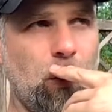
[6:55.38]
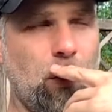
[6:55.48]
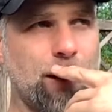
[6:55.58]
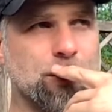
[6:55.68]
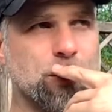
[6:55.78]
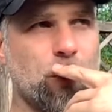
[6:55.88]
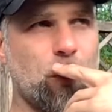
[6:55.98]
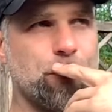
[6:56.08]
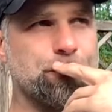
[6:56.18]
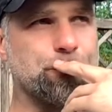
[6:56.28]

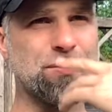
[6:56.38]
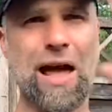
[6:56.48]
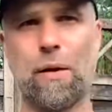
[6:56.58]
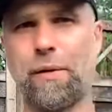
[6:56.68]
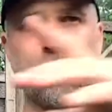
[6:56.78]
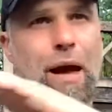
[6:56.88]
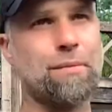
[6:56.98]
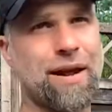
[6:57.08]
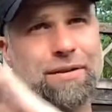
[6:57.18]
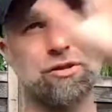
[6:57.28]
also, now I'm,
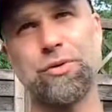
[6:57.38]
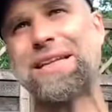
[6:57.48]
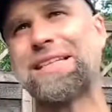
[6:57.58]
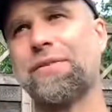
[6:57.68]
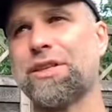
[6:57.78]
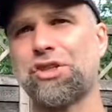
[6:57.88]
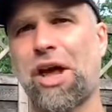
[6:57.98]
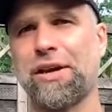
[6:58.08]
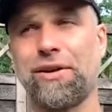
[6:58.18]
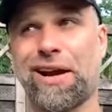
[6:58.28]
I'm like treating this
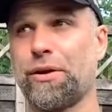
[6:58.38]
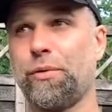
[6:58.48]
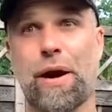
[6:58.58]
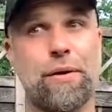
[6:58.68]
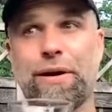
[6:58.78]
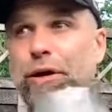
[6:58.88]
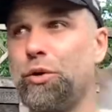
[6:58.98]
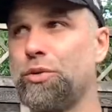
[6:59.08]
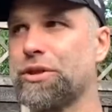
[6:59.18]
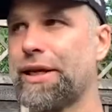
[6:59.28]
channel like very
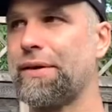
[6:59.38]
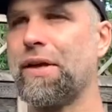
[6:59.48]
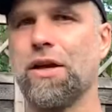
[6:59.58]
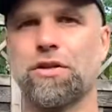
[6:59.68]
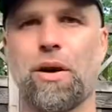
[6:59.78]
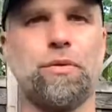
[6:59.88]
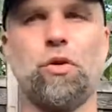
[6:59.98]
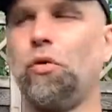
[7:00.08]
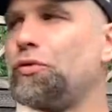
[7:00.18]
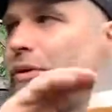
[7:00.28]
loosely, so I'm
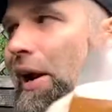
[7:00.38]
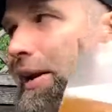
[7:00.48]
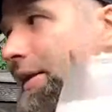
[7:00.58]
not like